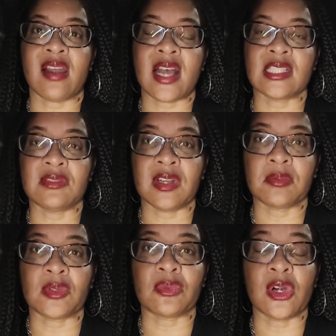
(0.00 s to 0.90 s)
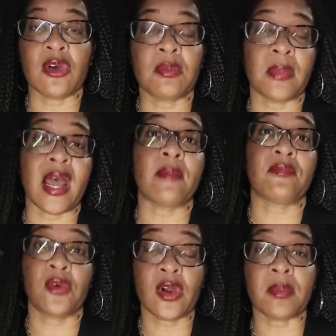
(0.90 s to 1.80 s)
I developed a roadmap
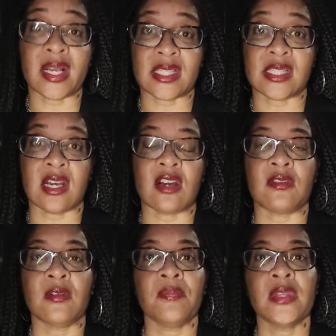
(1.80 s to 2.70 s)
for myself